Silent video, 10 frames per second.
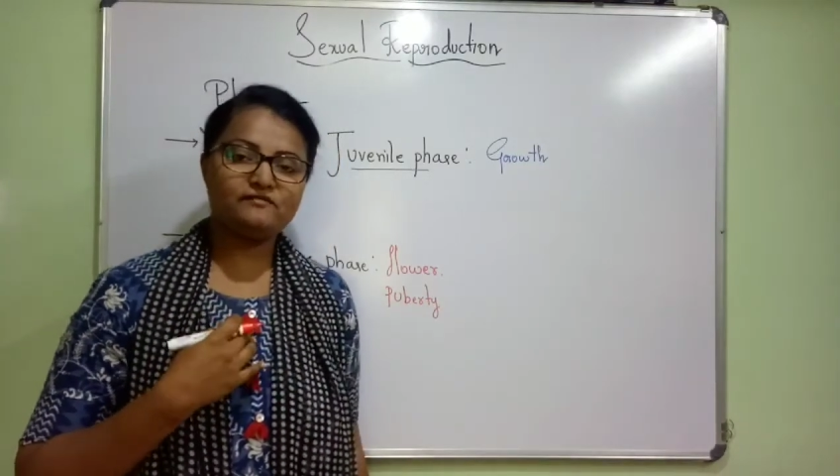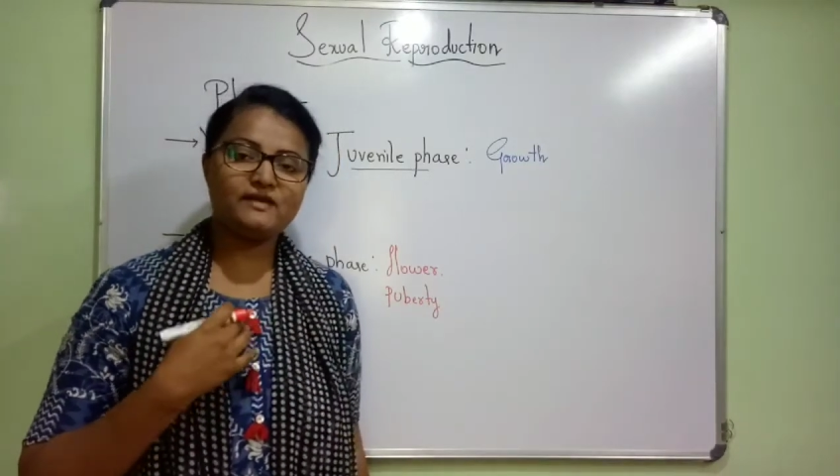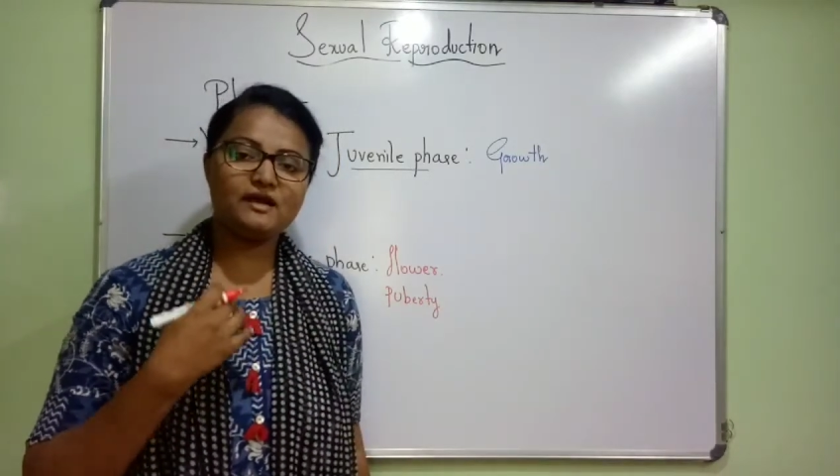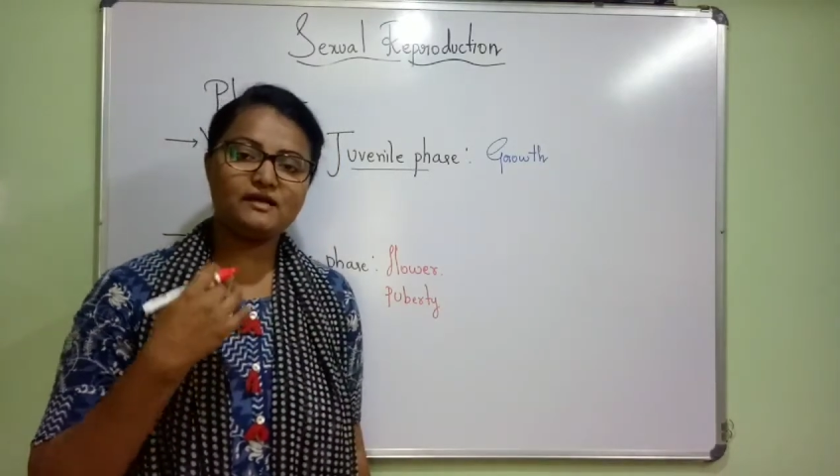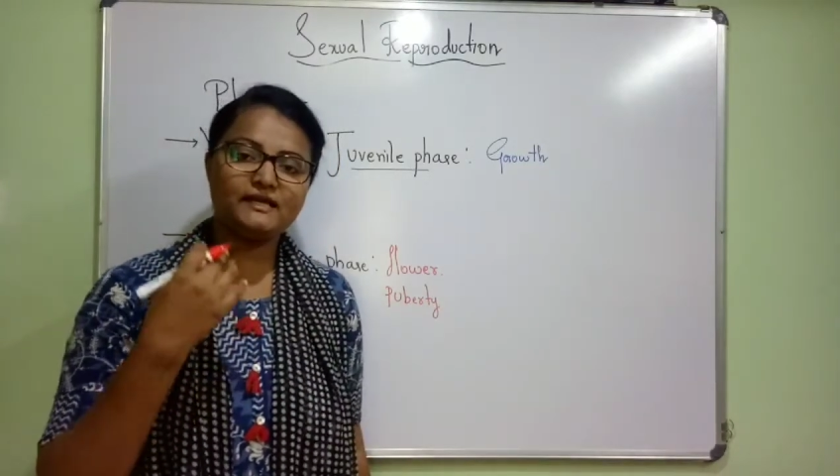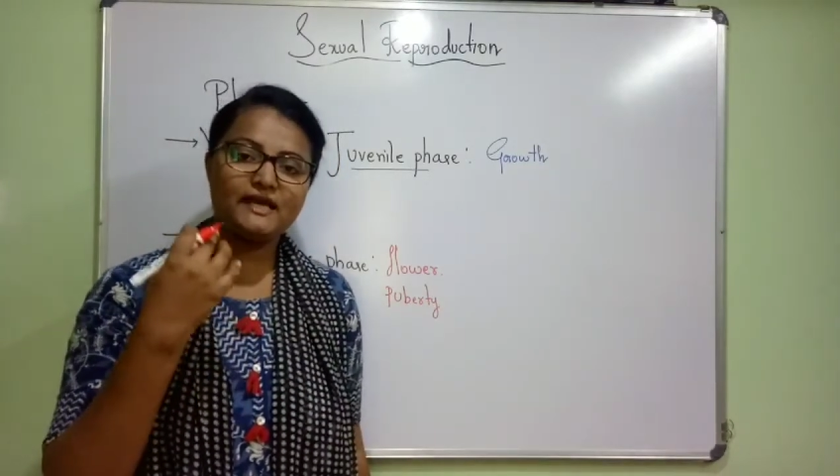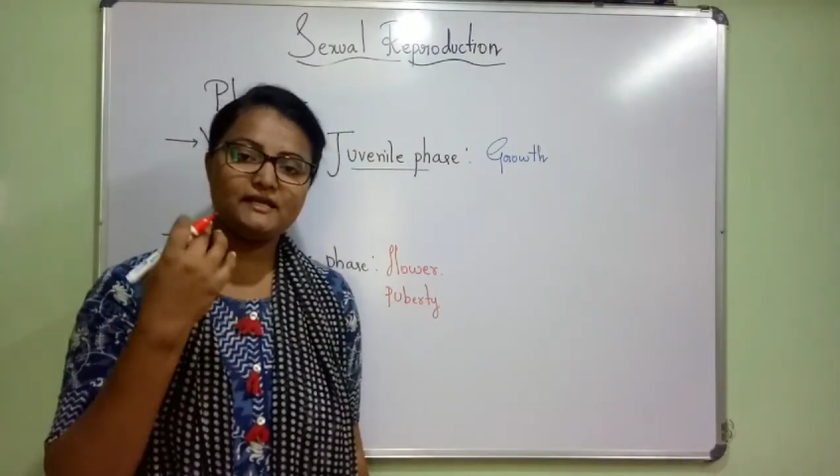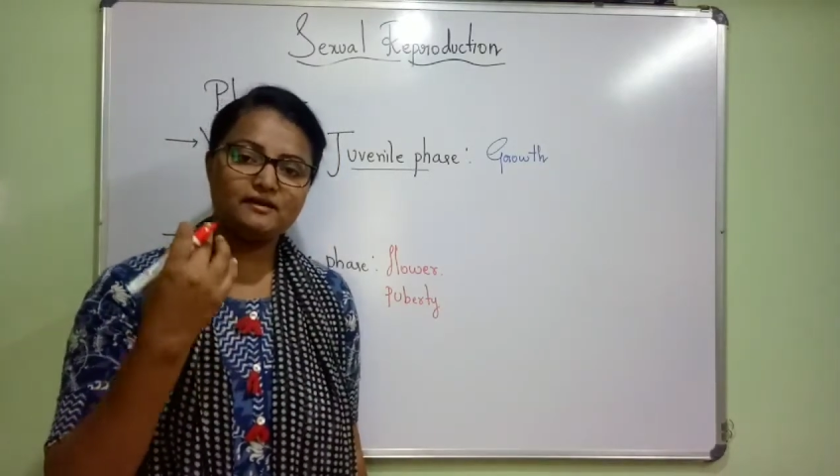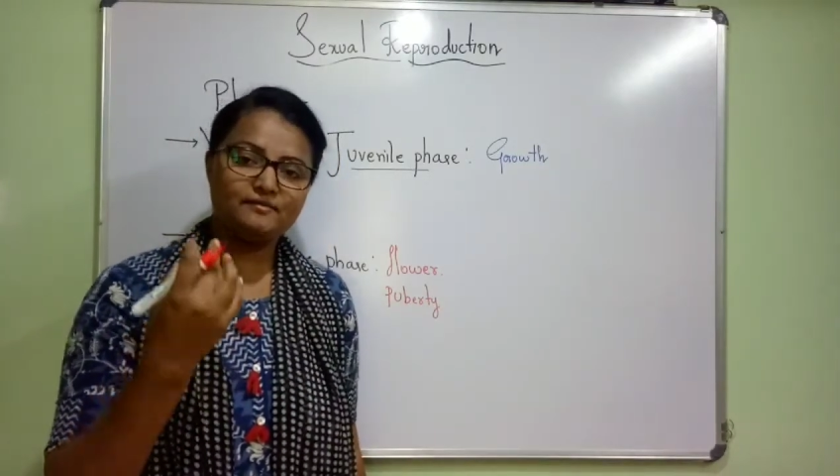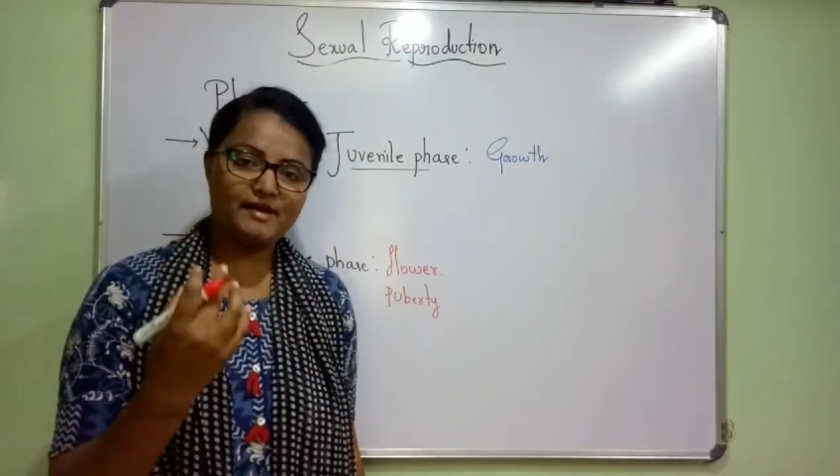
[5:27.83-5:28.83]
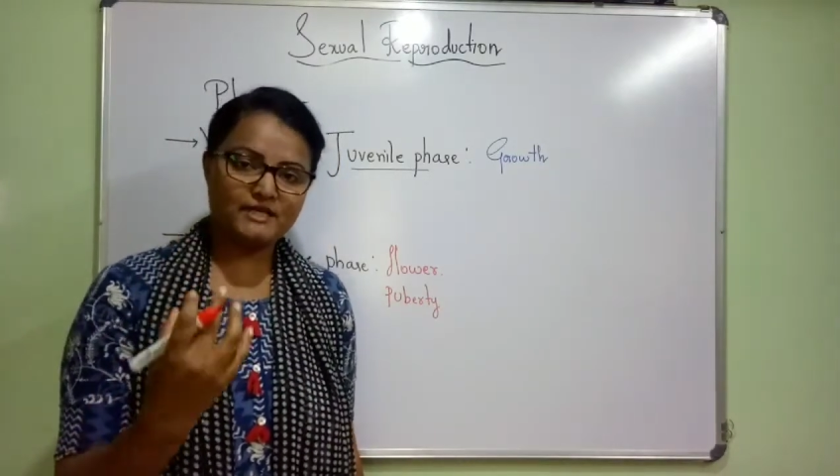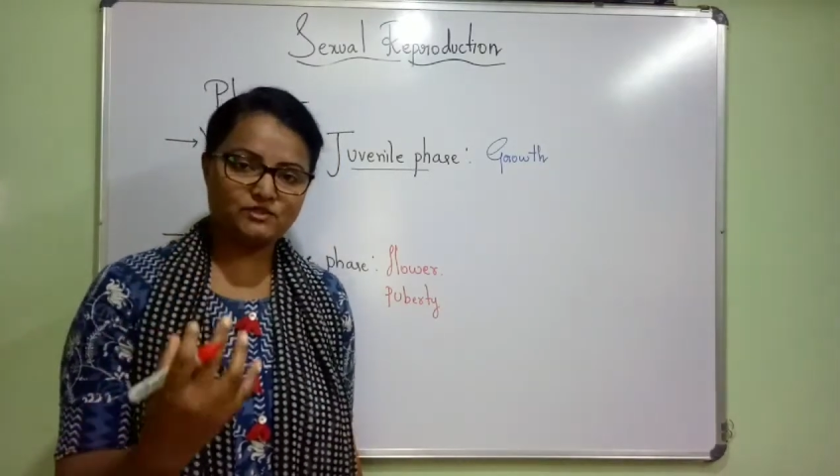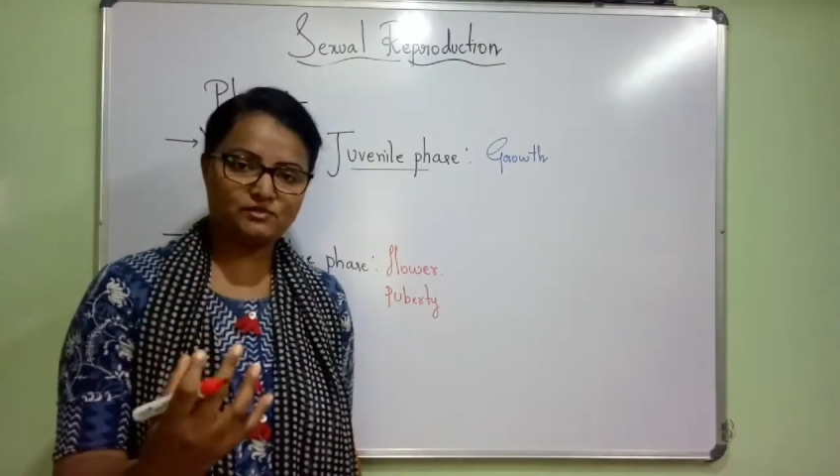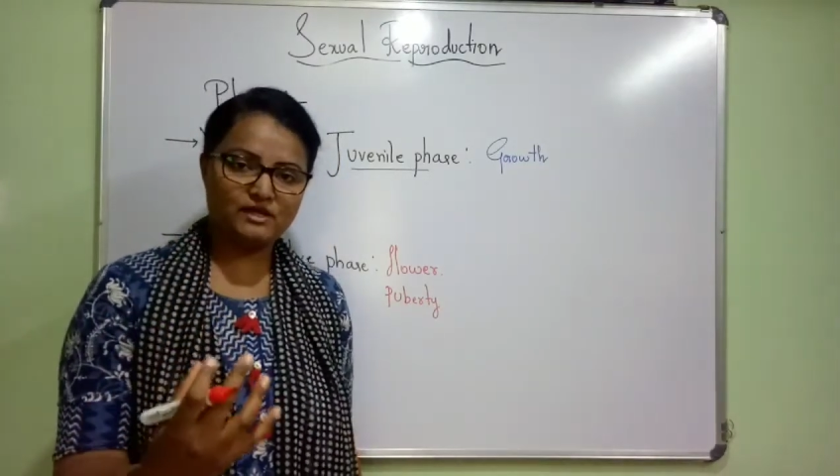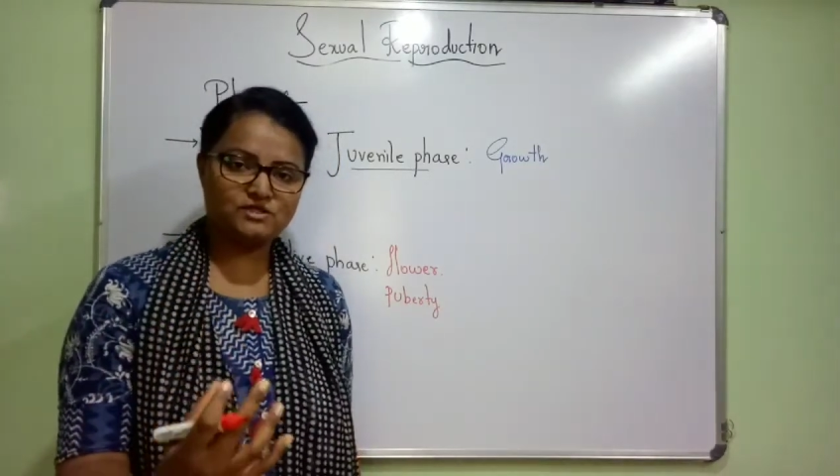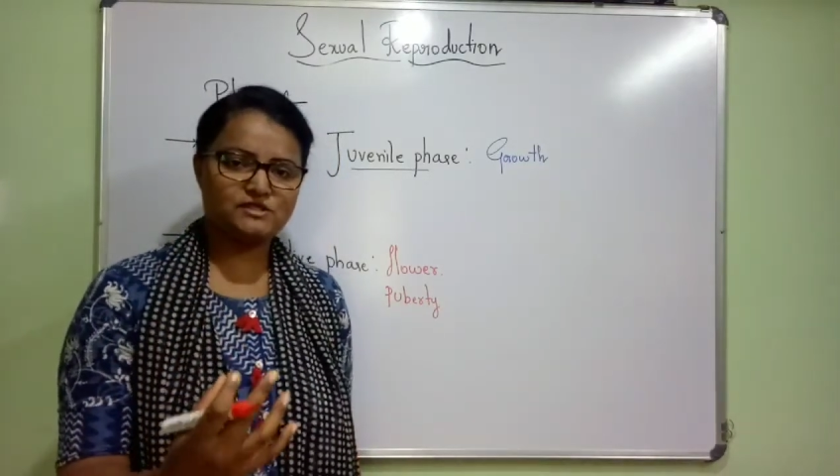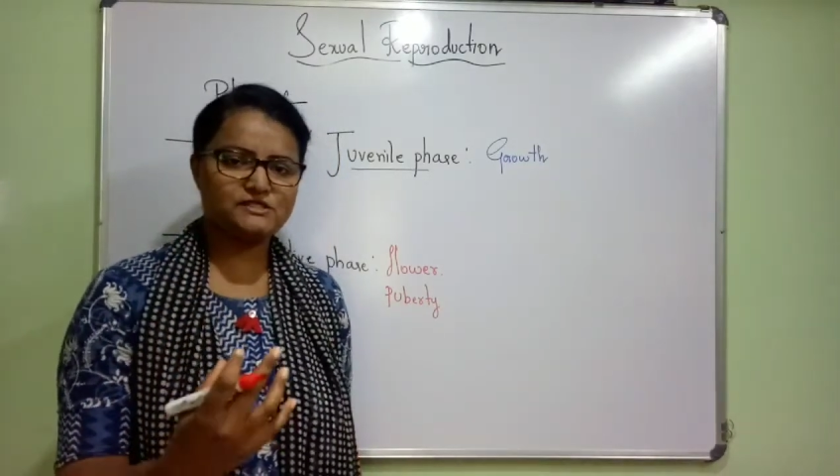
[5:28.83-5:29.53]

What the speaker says: we attain maturation,